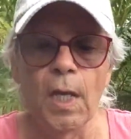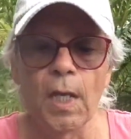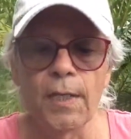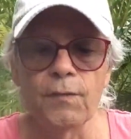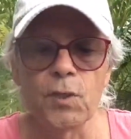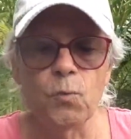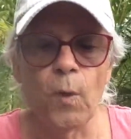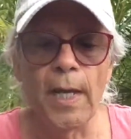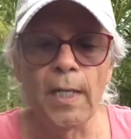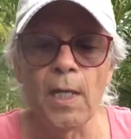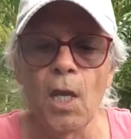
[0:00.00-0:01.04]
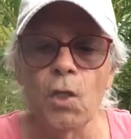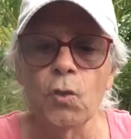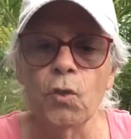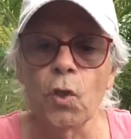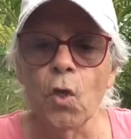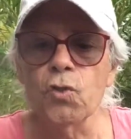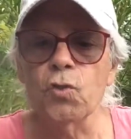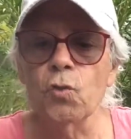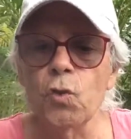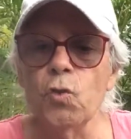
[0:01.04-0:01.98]
in this way. You can
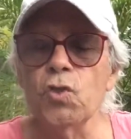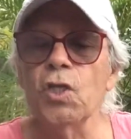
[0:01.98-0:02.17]
also use an